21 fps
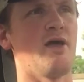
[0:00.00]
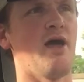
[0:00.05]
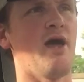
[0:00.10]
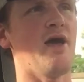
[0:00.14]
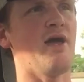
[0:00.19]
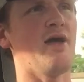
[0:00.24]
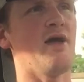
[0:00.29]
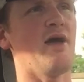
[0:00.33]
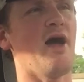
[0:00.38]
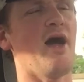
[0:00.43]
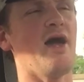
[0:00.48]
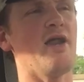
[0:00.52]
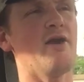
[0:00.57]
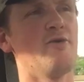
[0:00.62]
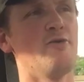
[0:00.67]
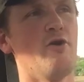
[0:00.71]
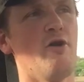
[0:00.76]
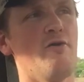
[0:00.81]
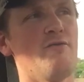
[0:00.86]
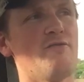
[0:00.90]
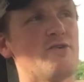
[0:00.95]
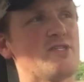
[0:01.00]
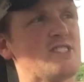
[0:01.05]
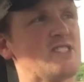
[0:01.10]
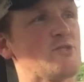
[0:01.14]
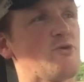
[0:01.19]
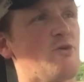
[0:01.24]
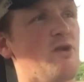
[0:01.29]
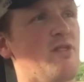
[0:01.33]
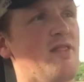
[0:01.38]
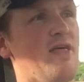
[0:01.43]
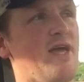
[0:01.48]
I, I, don't know if it's
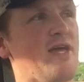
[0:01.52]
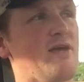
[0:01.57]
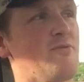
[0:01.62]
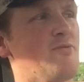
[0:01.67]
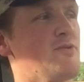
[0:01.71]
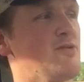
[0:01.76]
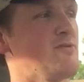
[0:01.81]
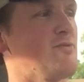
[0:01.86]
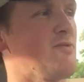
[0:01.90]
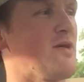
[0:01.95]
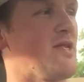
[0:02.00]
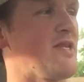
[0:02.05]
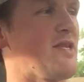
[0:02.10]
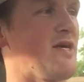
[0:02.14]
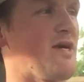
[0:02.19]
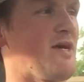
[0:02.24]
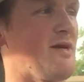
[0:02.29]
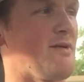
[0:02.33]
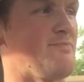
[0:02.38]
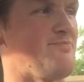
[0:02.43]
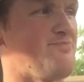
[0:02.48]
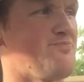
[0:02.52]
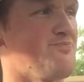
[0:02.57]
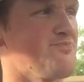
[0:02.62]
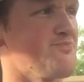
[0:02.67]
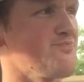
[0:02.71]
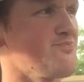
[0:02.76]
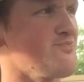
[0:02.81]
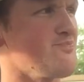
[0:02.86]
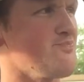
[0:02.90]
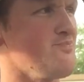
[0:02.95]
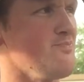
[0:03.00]
sort of like when, when um,
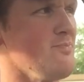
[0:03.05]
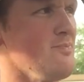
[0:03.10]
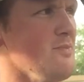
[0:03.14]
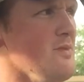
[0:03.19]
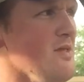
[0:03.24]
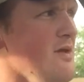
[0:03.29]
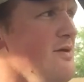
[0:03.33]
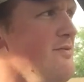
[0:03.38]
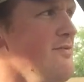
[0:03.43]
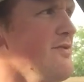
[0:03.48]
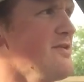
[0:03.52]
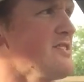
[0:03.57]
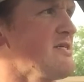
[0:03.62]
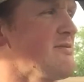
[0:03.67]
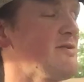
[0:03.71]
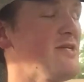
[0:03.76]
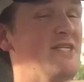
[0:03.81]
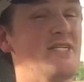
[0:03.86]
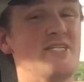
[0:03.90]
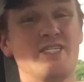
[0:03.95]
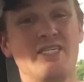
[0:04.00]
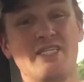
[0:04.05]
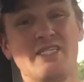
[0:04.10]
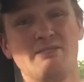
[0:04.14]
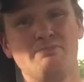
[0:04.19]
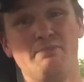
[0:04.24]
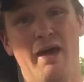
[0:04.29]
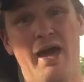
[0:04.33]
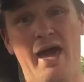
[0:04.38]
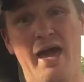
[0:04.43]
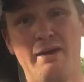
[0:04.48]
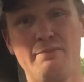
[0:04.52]
somebody just gets
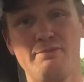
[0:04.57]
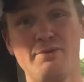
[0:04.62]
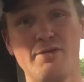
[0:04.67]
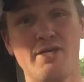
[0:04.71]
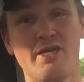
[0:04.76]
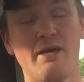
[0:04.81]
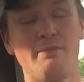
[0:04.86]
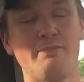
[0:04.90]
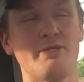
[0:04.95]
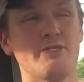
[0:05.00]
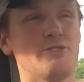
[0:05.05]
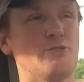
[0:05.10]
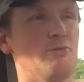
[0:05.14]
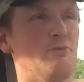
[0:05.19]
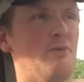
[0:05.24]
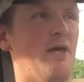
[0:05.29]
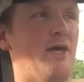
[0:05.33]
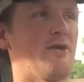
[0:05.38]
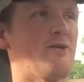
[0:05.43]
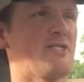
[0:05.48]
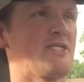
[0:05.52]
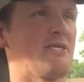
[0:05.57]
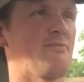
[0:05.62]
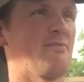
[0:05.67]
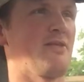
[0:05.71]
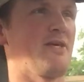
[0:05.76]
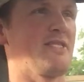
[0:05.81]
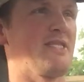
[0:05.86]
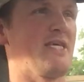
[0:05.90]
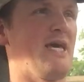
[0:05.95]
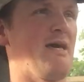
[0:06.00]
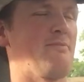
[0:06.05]
mad when you come in too late or something
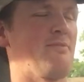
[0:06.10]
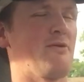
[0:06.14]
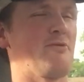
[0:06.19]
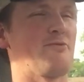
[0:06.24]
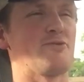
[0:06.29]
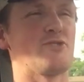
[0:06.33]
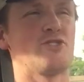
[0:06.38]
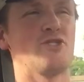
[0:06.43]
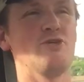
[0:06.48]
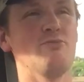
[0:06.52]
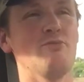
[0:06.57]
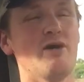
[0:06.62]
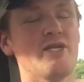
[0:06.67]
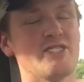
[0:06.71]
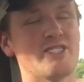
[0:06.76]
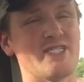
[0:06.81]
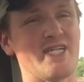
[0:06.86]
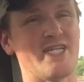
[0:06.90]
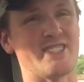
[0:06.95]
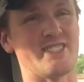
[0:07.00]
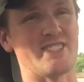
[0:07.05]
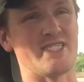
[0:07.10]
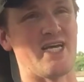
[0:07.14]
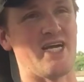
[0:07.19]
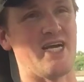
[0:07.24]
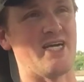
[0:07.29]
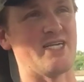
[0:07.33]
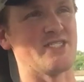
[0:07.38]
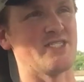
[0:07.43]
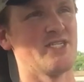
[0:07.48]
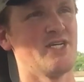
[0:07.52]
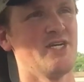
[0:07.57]
like that, but it was too much of that
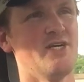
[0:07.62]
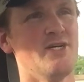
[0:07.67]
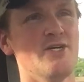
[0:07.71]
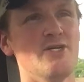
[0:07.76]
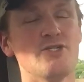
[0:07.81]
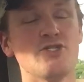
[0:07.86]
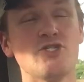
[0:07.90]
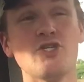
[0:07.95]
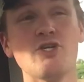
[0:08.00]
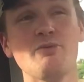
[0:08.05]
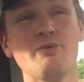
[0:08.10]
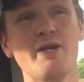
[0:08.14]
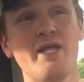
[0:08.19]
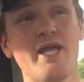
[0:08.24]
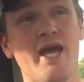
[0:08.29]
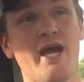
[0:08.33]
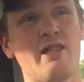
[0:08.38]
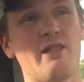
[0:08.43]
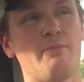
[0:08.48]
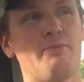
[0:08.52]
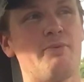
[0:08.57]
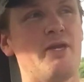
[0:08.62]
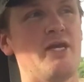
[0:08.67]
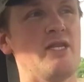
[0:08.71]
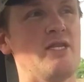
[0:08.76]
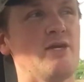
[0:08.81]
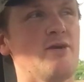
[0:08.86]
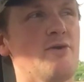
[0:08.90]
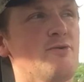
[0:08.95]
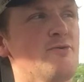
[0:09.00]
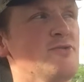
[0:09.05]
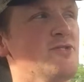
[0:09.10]
sauce, too many
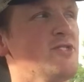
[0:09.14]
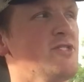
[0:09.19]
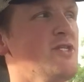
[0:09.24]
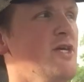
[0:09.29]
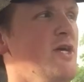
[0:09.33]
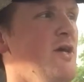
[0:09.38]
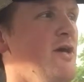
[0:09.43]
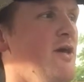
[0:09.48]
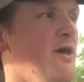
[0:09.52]
jalapenos.